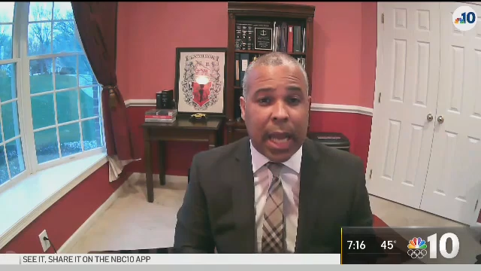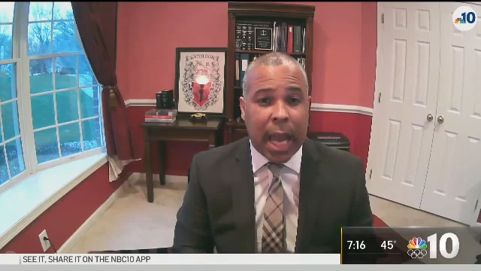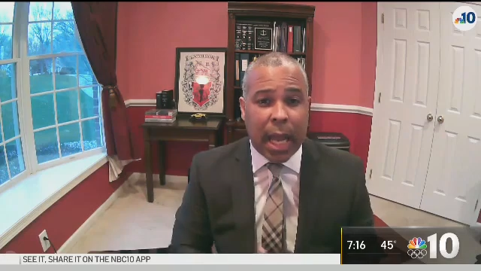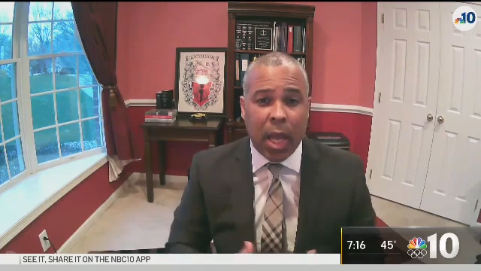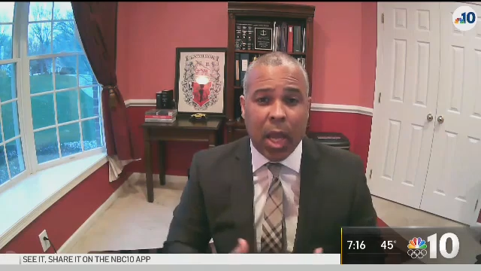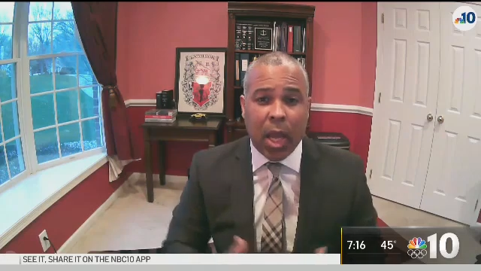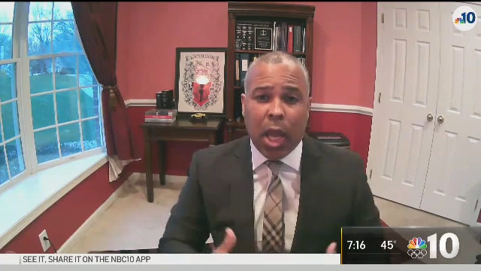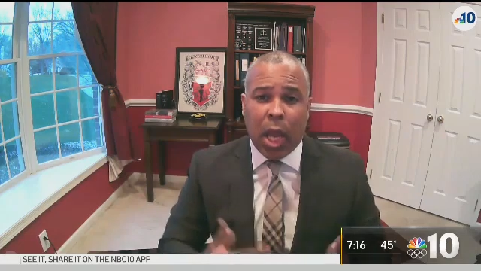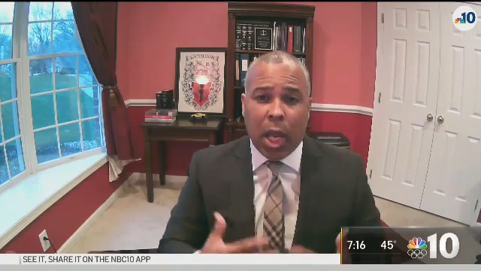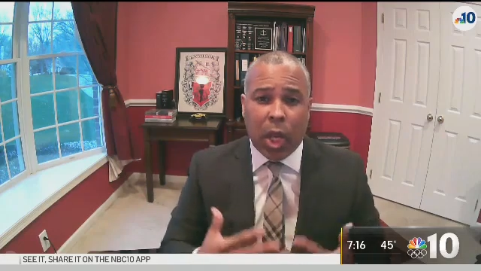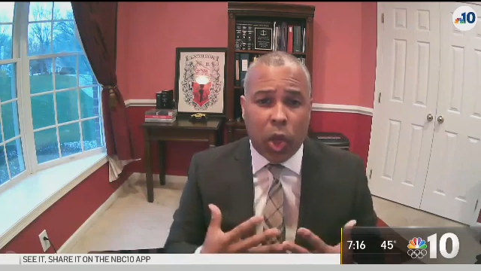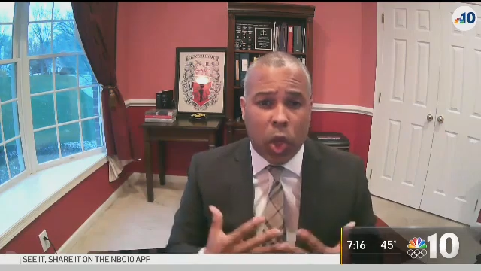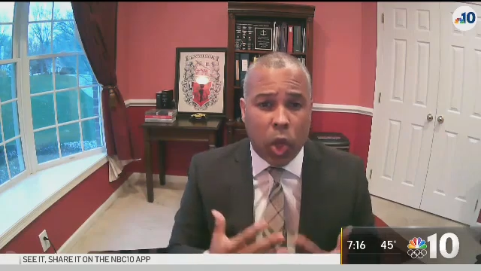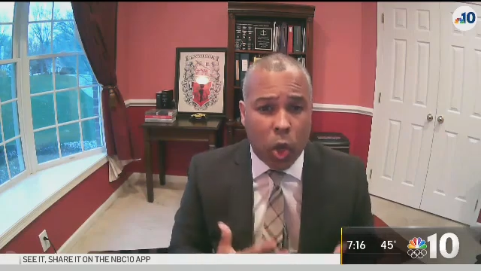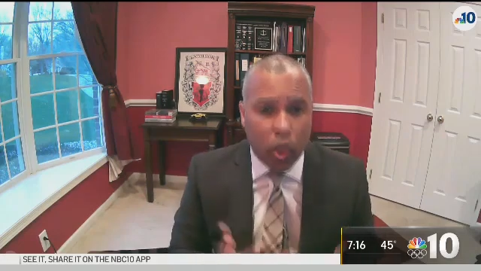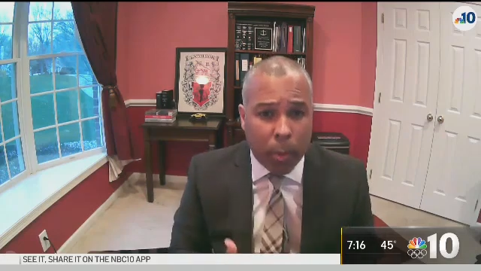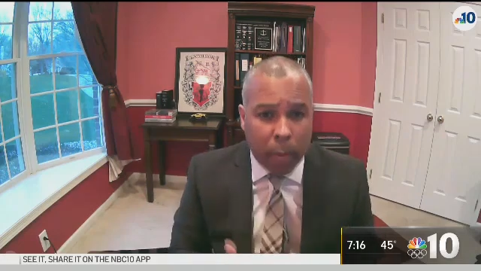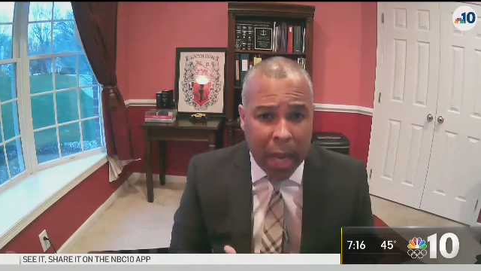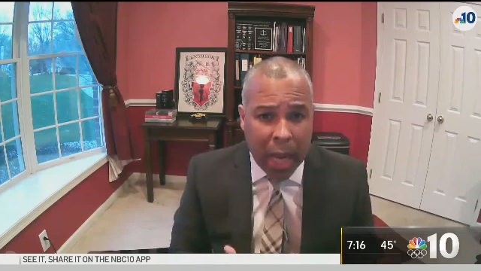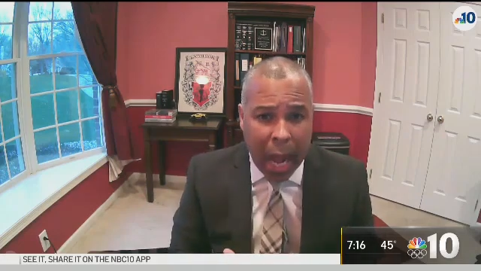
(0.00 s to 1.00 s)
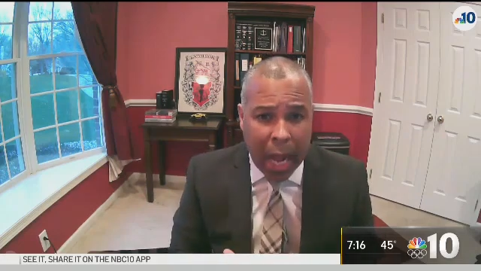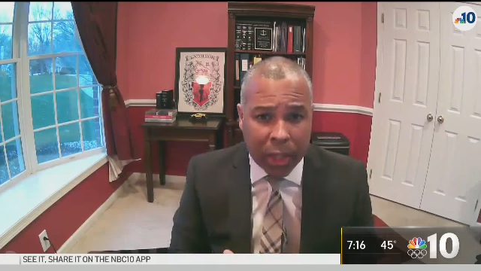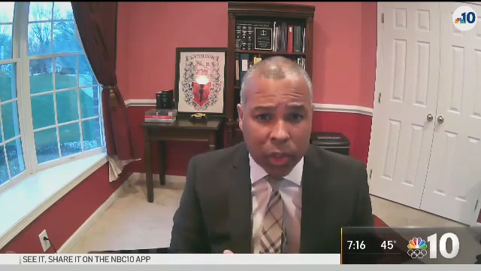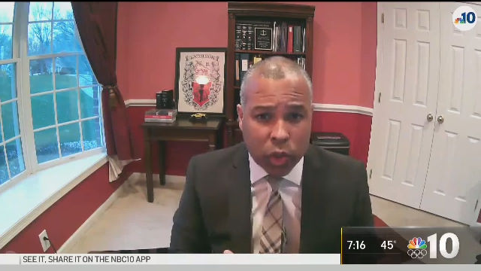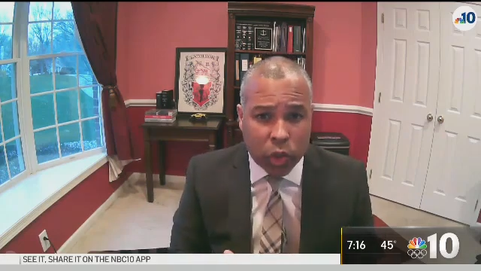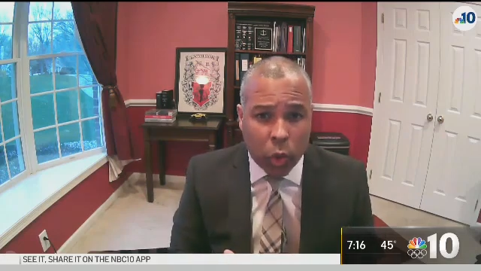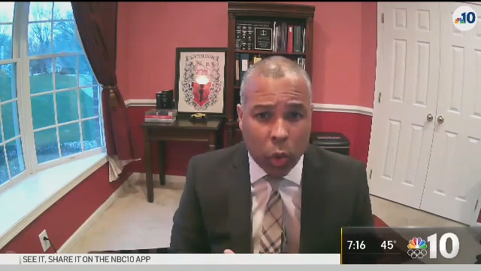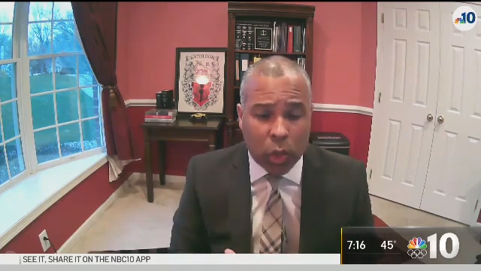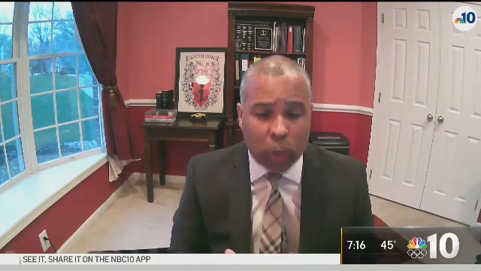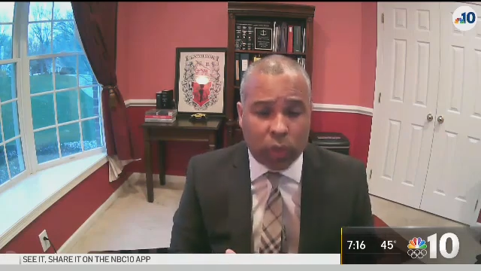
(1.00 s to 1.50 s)
today. It
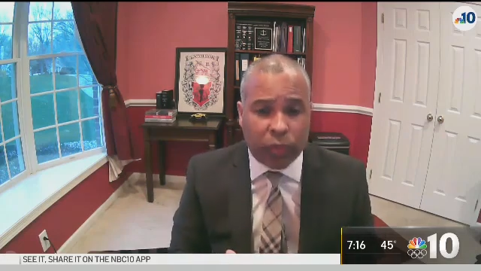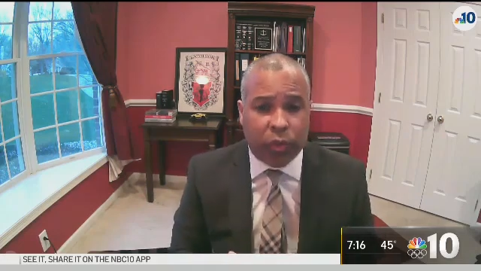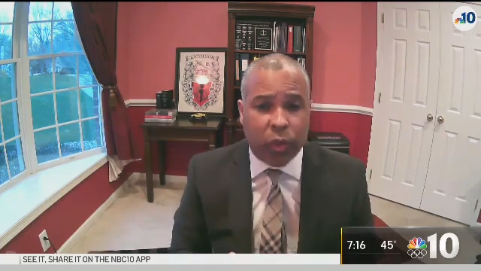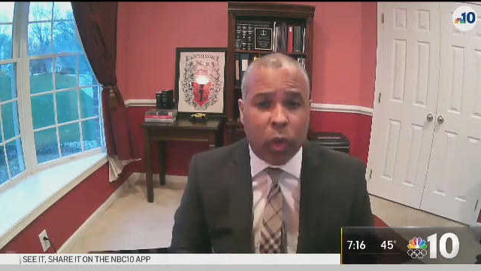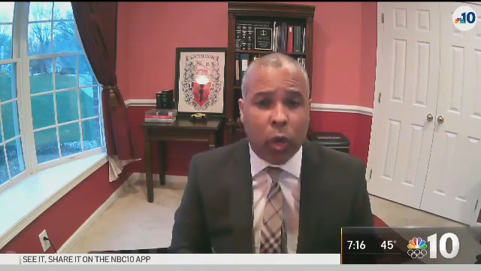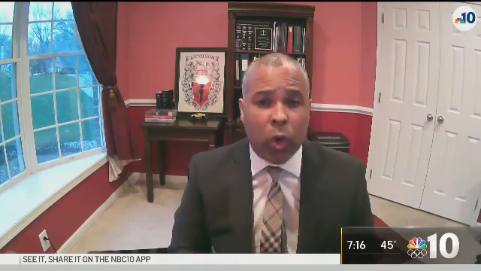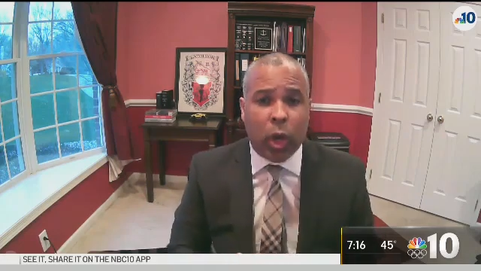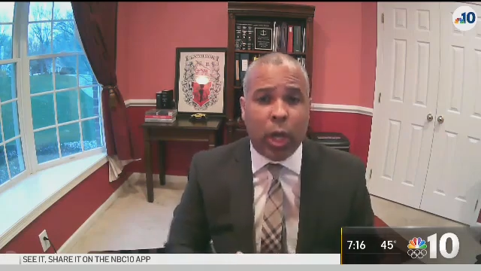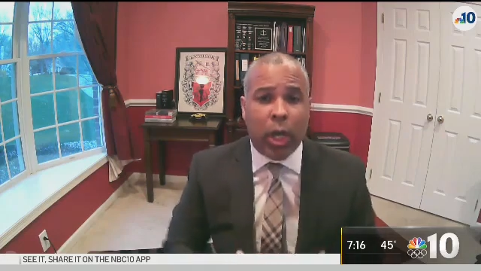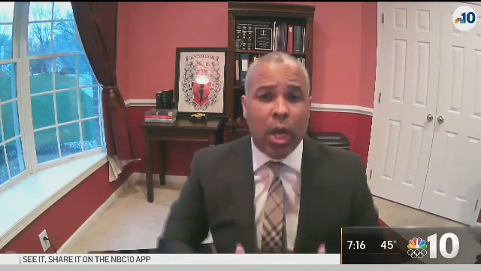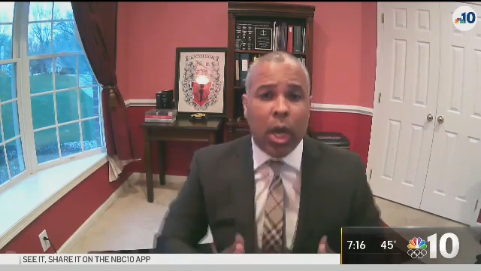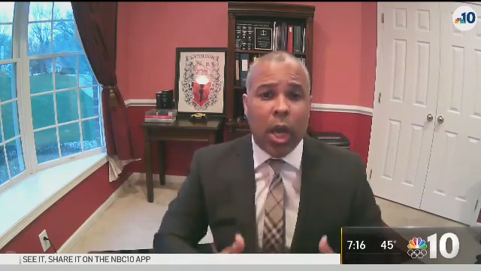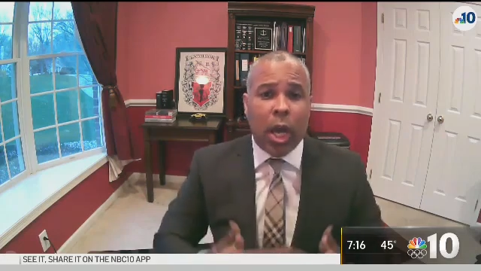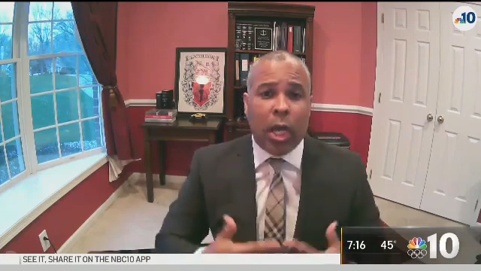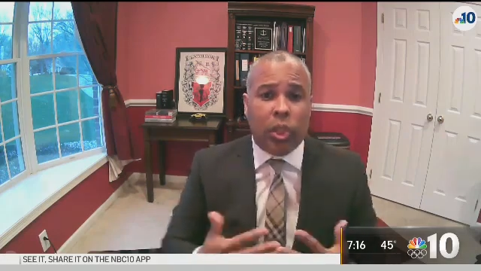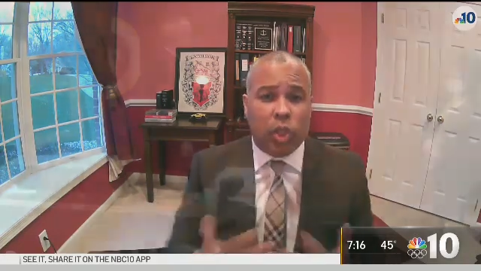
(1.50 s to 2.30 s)
humanized George Floyd.